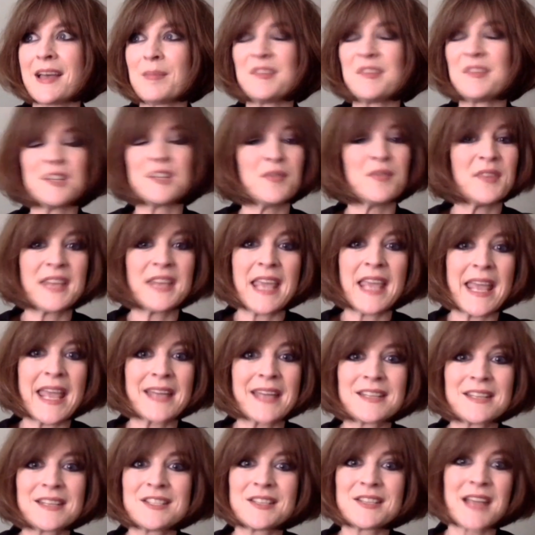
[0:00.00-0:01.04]
Stuff at the
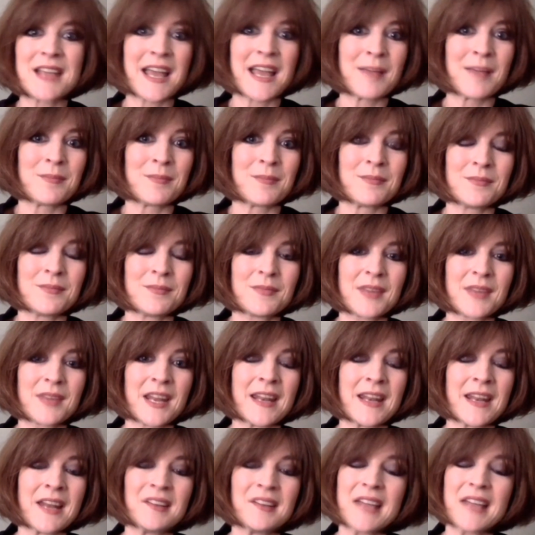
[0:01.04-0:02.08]
Gate, kind
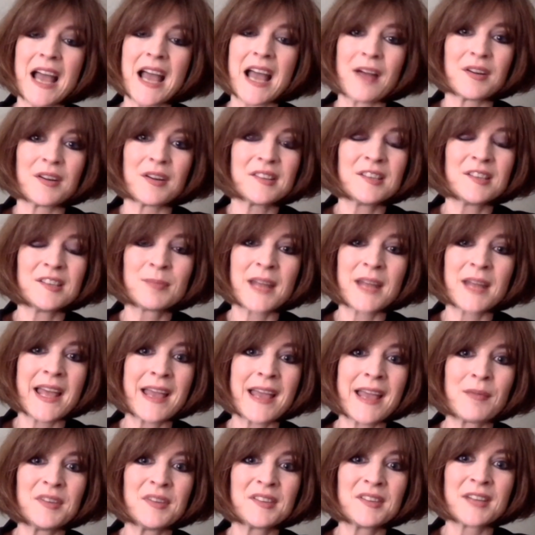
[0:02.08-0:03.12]
of Nancy Harris's
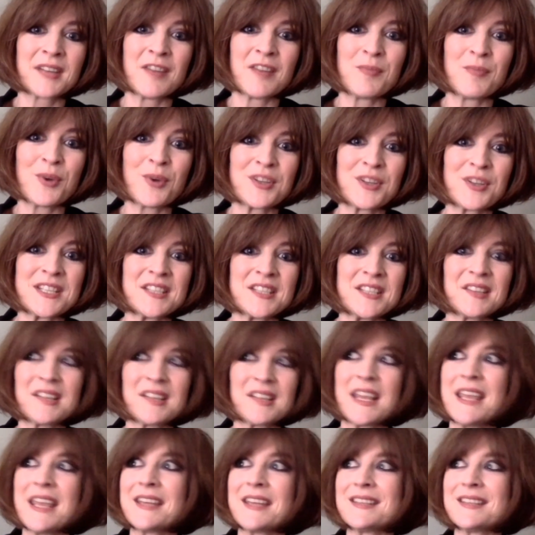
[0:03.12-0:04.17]
play I was kind of booked in to see,